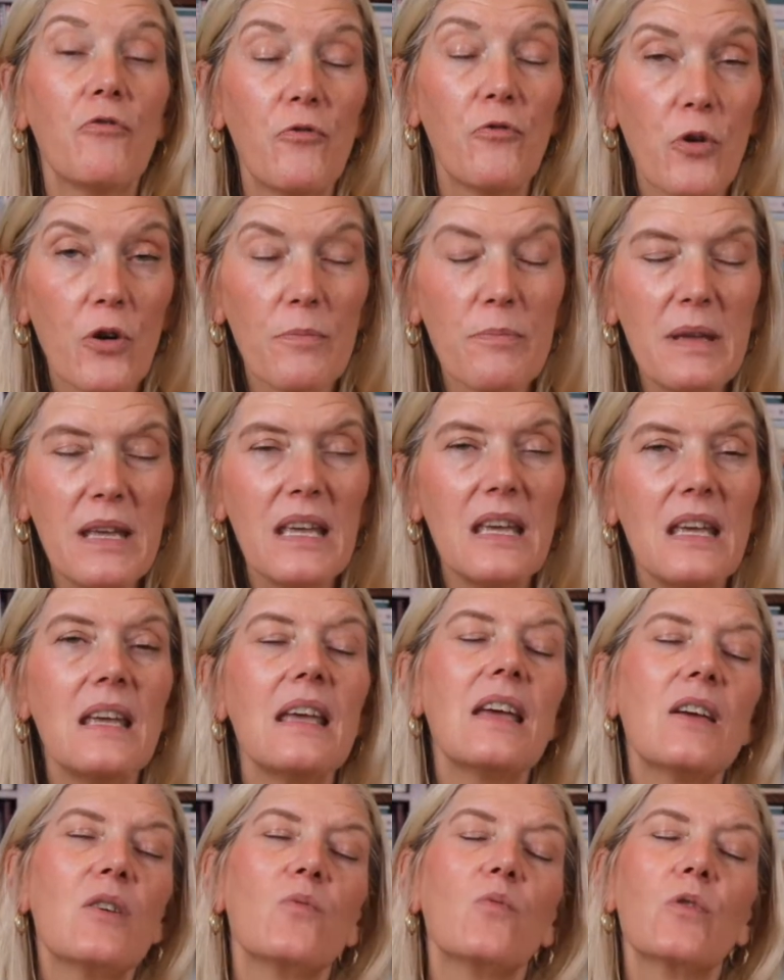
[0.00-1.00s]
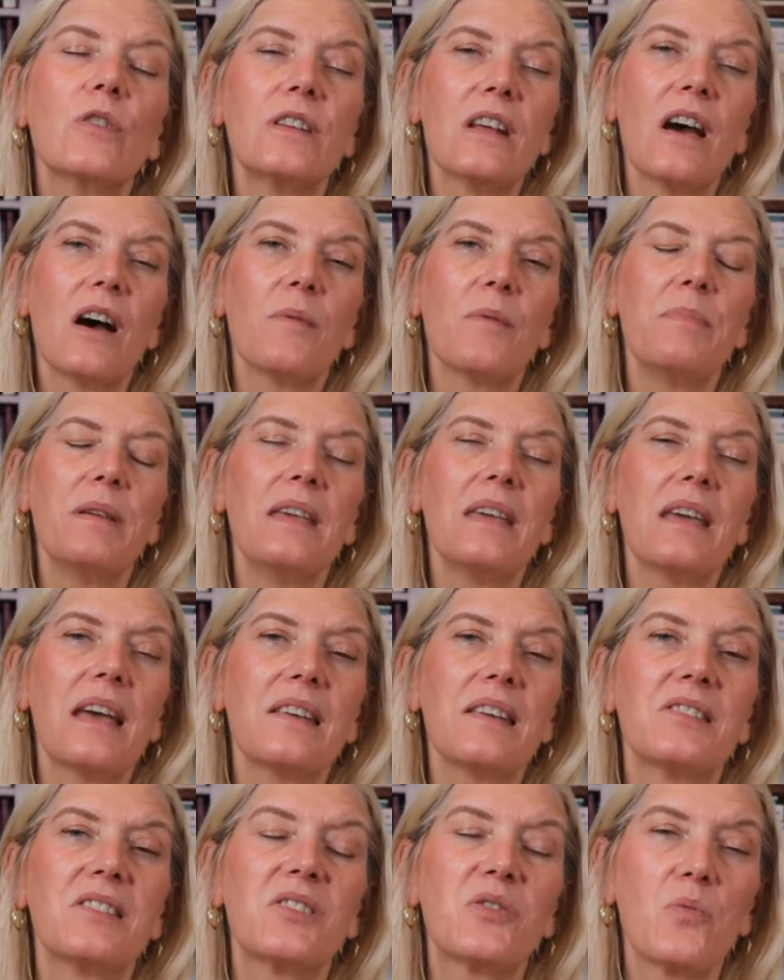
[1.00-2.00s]
for me, it would not be
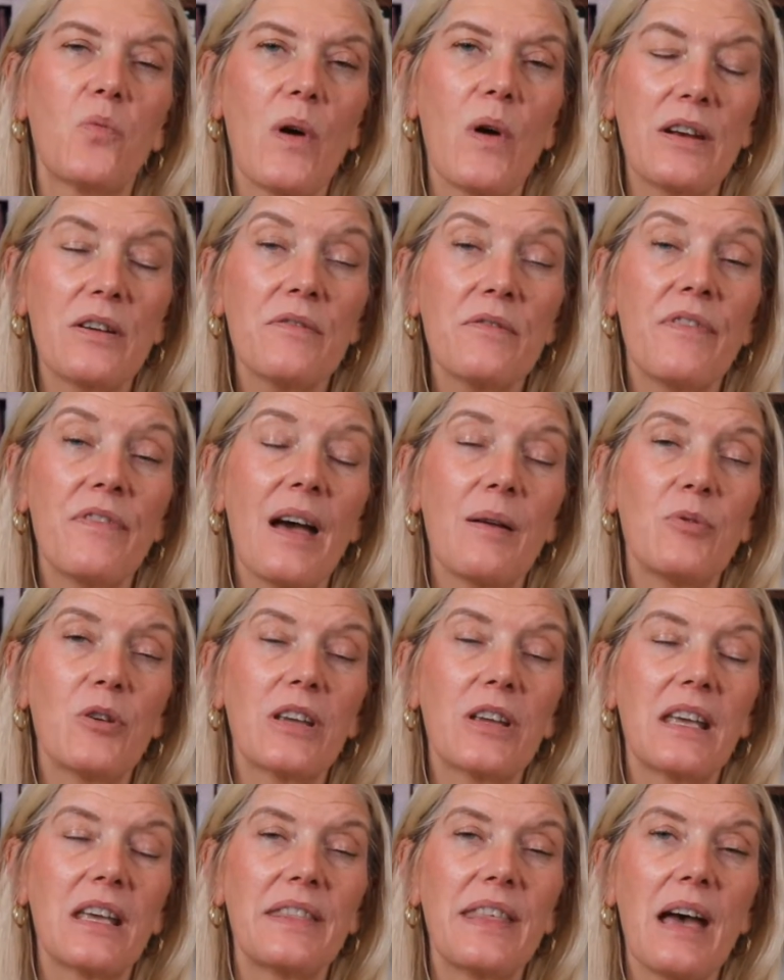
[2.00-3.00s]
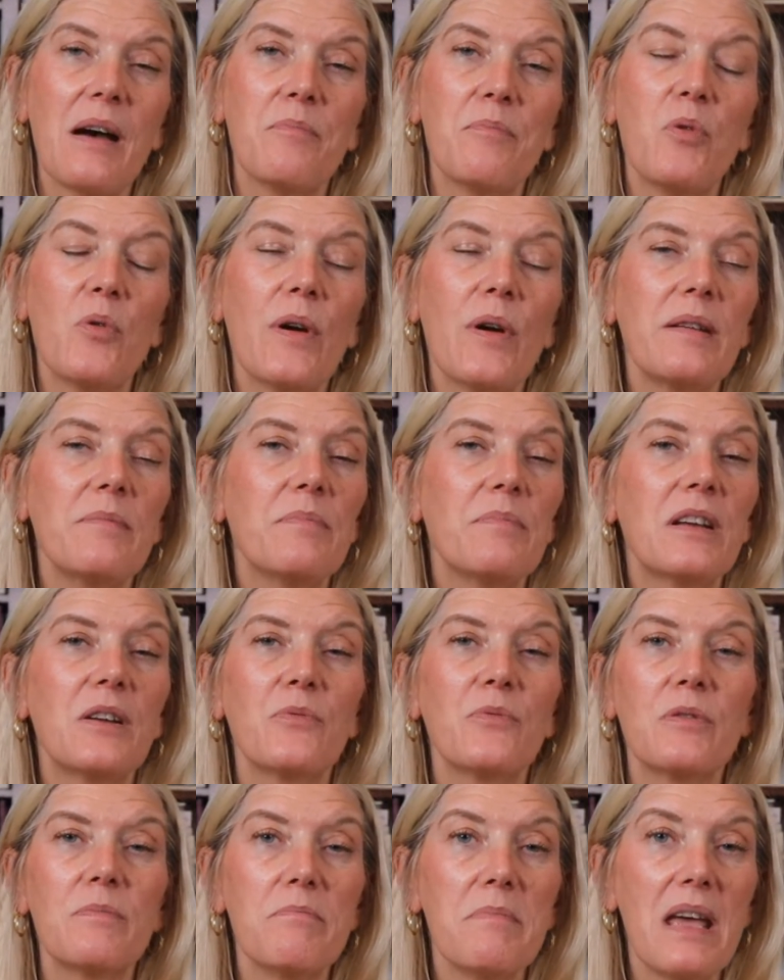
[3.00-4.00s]
a sweater fabric at that point, but
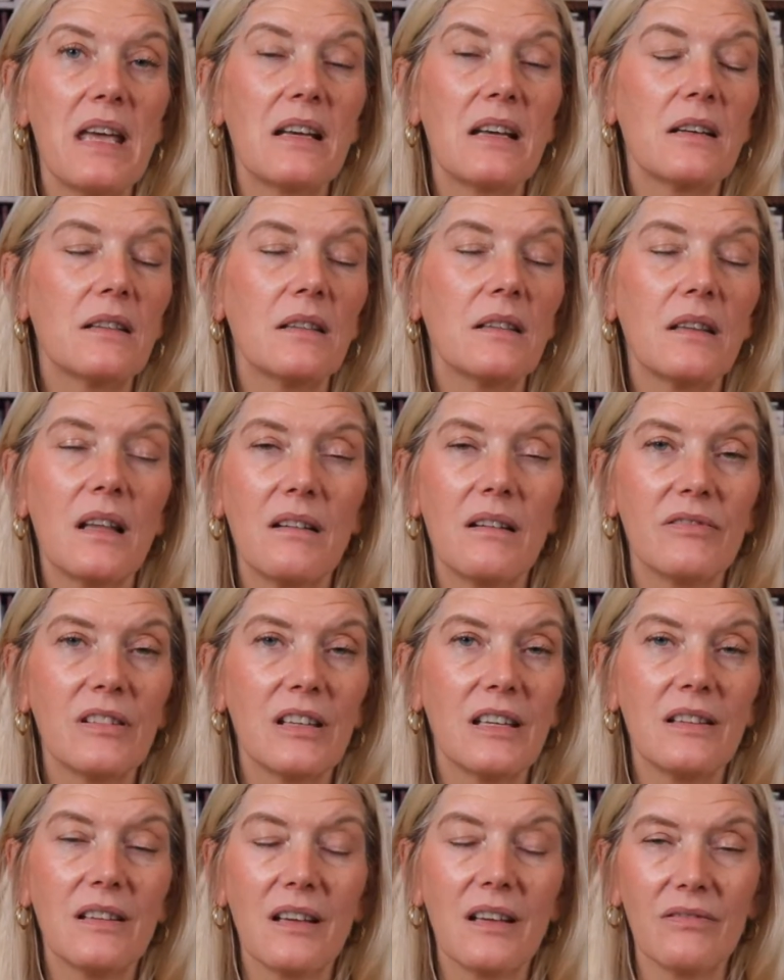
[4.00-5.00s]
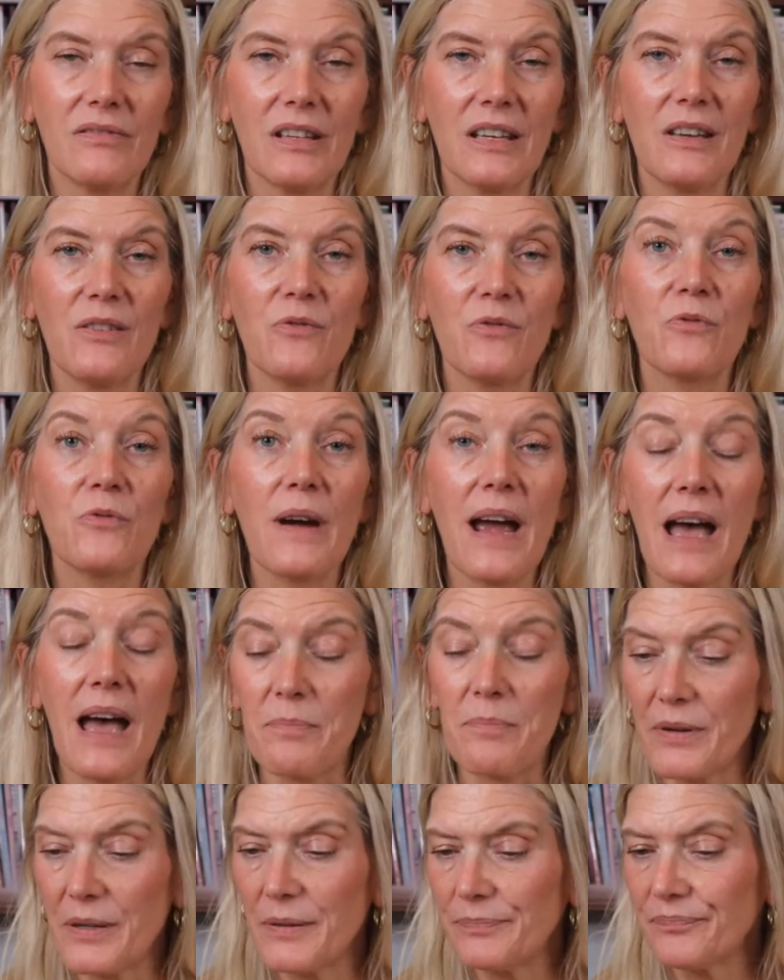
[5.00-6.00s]
it would make a lovely, lovely
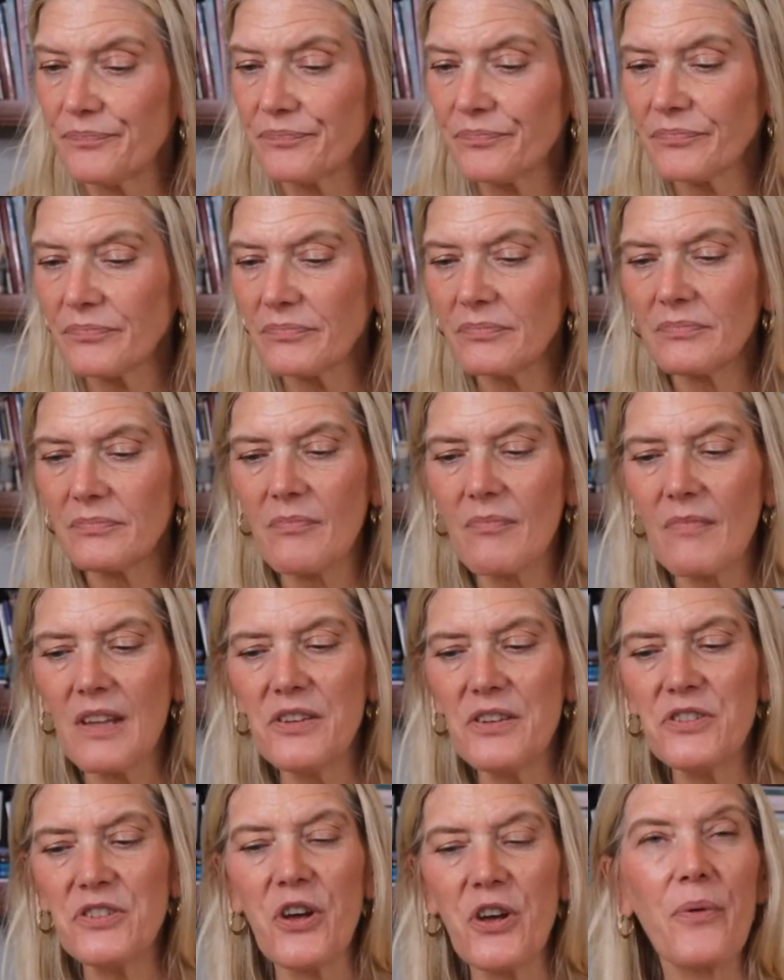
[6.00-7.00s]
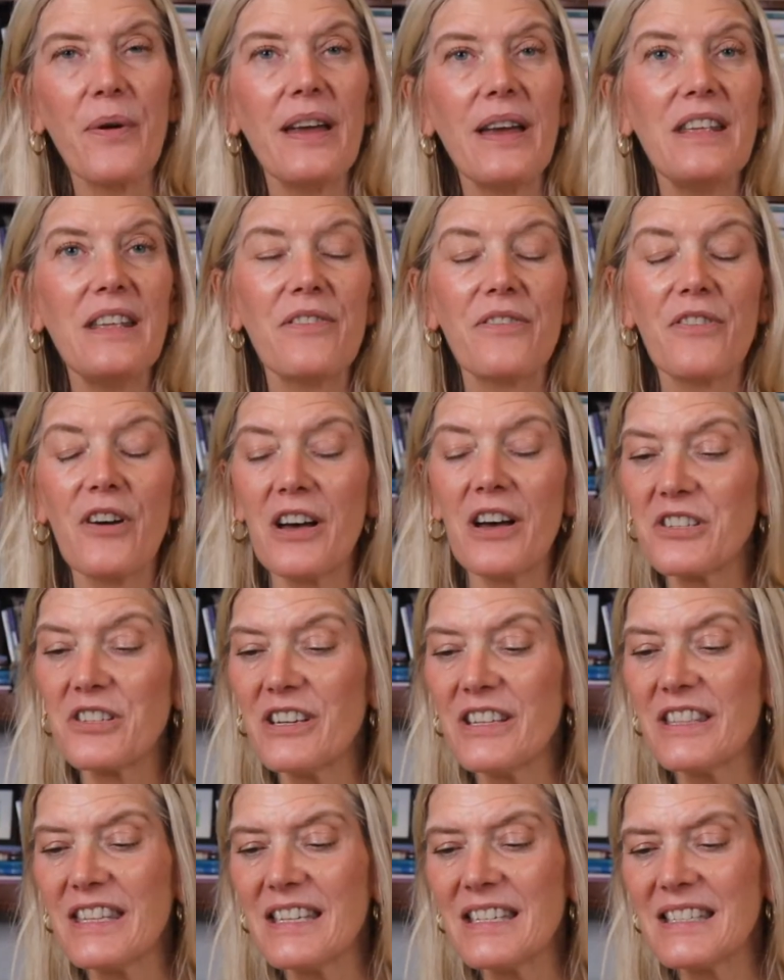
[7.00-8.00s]
wrap. So any thoughts
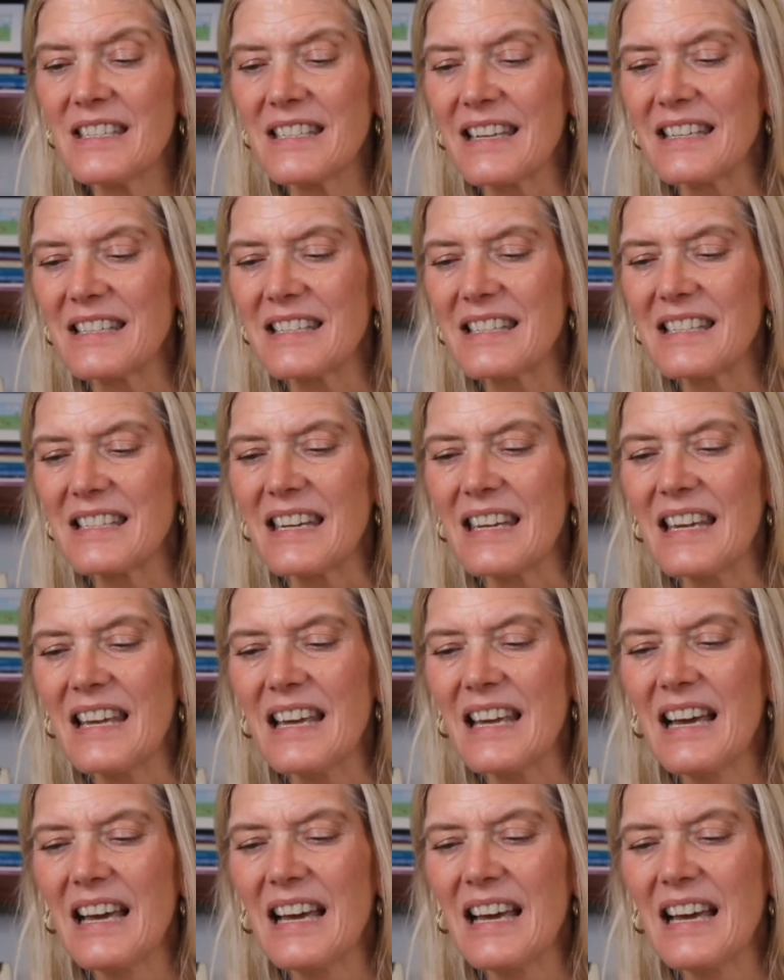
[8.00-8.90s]
on this? Let's see.